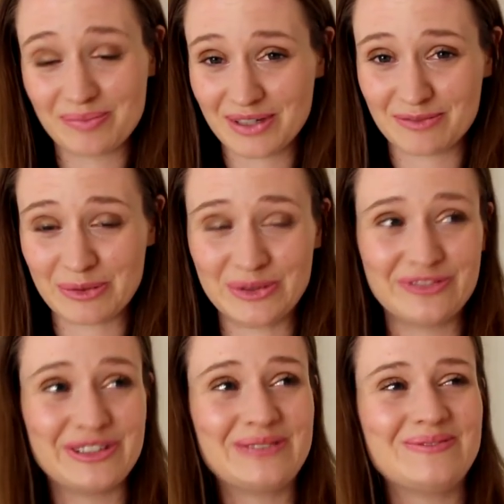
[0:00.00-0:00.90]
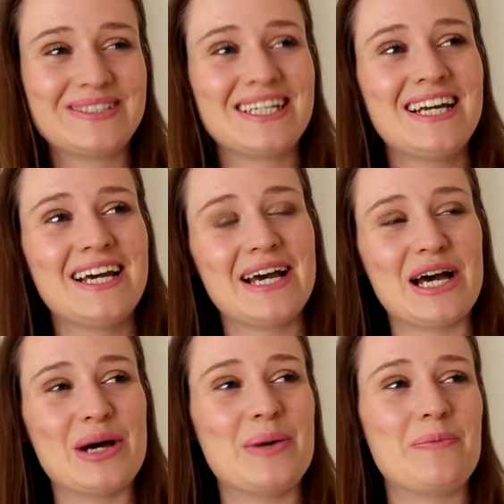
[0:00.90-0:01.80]
of porn films,
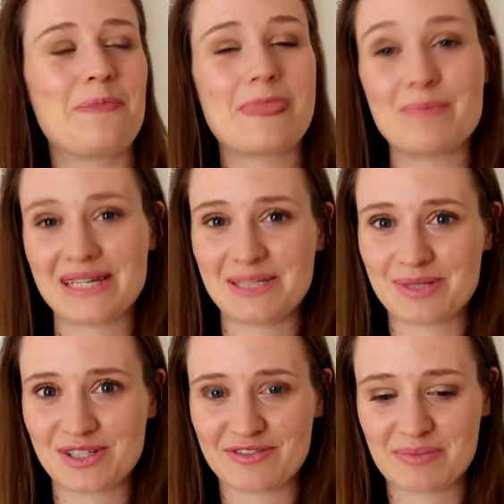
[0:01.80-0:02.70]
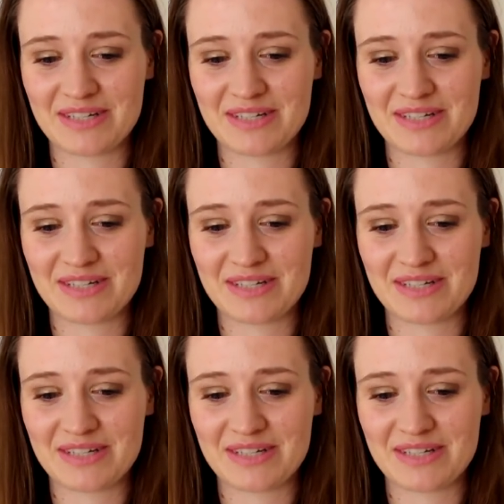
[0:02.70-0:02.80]
but he's been sort of